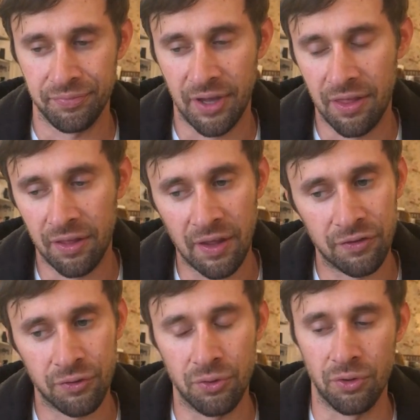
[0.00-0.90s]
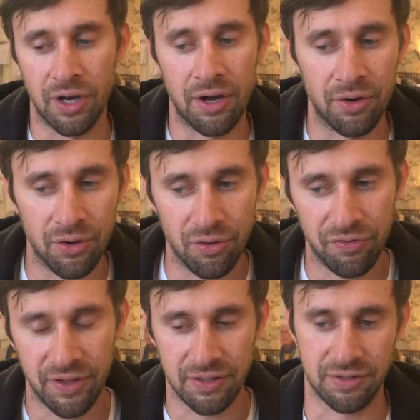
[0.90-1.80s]
I think that's cool, and I don't know
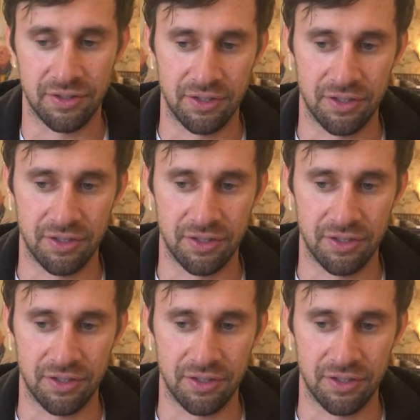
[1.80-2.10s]
if that